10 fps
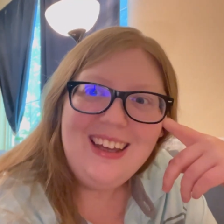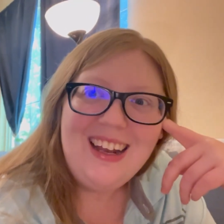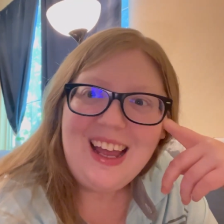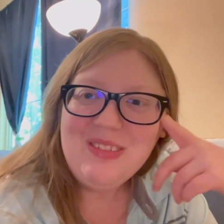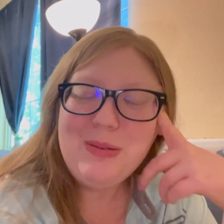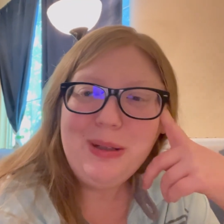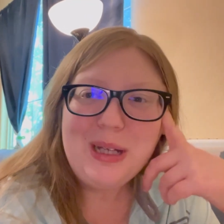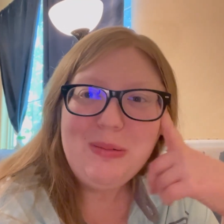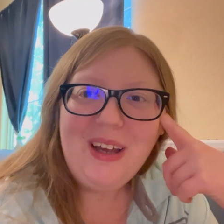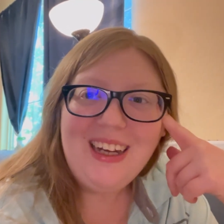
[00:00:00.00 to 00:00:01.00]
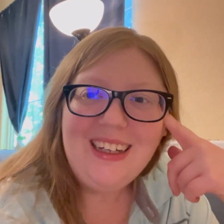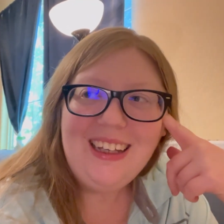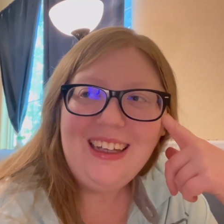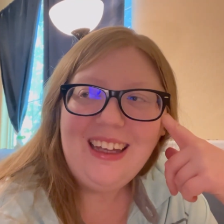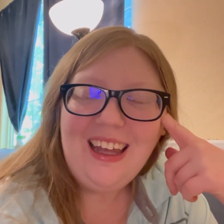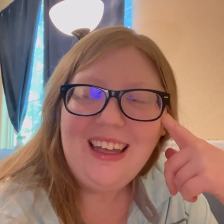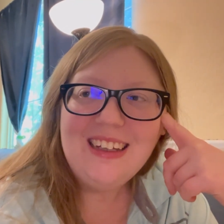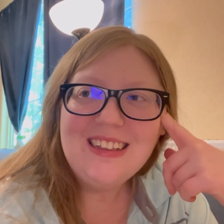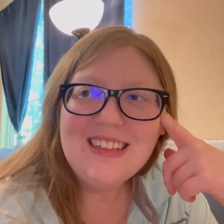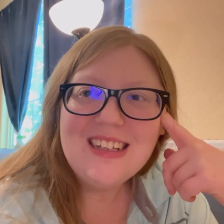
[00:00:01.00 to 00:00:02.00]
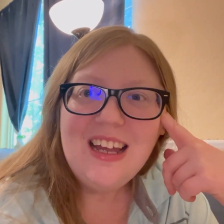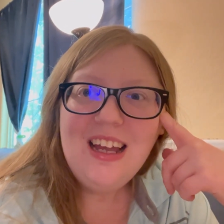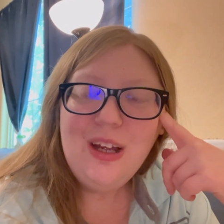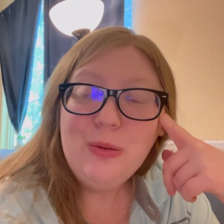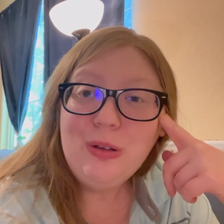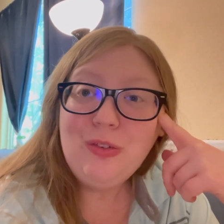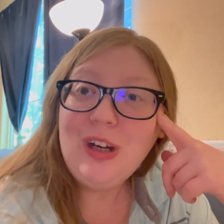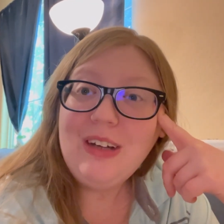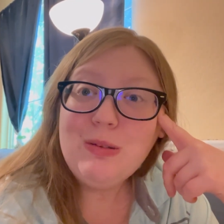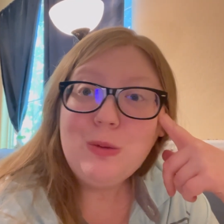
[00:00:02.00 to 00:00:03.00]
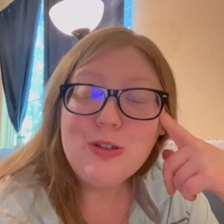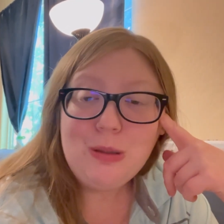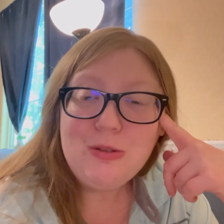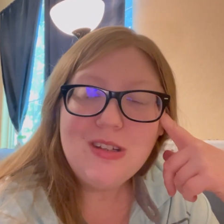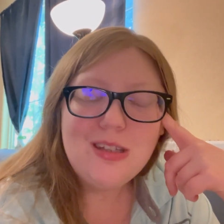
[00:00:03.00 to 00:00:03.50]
and I have to pick up Heidi and RiffRaff's prescriptions